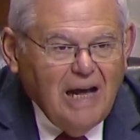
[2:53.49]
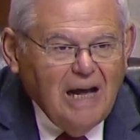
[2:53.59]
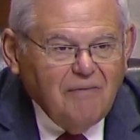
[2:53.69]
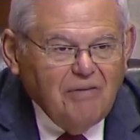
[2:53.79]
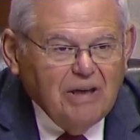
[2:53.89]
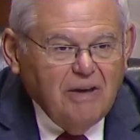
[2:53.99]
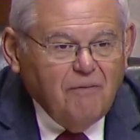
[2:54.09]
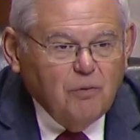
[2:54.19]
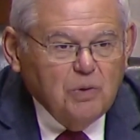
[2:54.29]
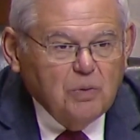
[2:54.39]
having
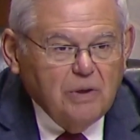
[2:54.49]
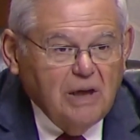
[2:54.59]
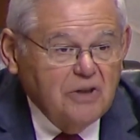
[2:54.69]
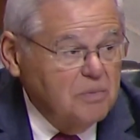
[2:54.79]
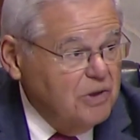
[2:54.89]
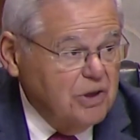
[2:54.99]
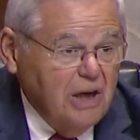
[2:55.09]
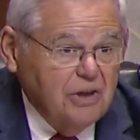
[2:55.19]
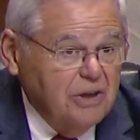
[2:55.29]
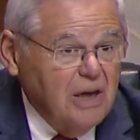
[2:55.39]
influence with the
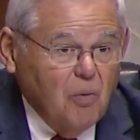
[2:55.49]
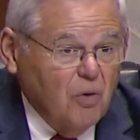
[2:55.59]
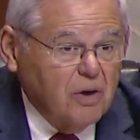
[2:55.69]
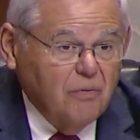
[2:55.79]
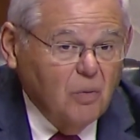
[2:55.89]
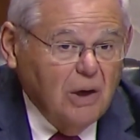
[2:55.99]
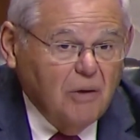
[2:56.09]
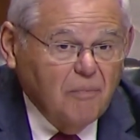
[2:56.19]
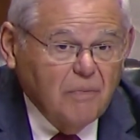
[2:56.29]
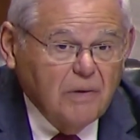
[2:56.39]
Azerbaijanis, they're not working very
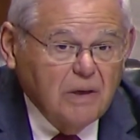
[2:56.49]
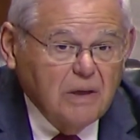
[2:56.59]
well.